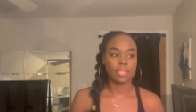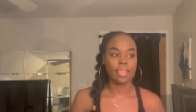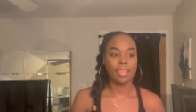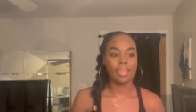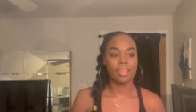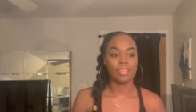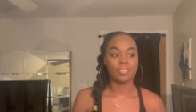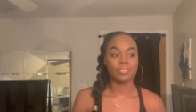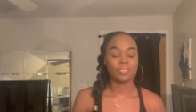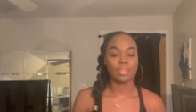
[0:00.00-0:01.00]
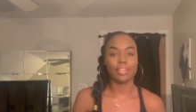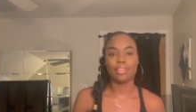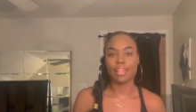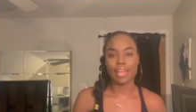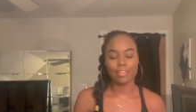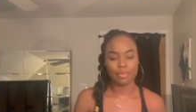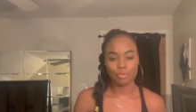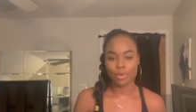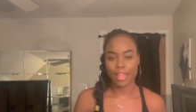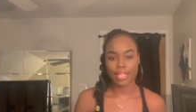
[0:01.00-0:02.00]
They have a lot of
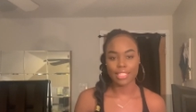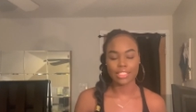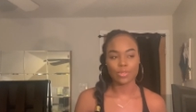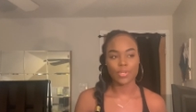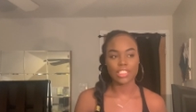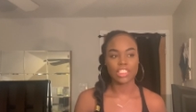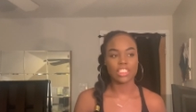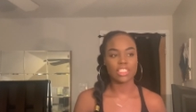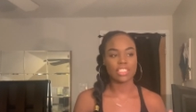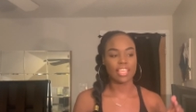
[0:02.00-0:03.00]
practice questions.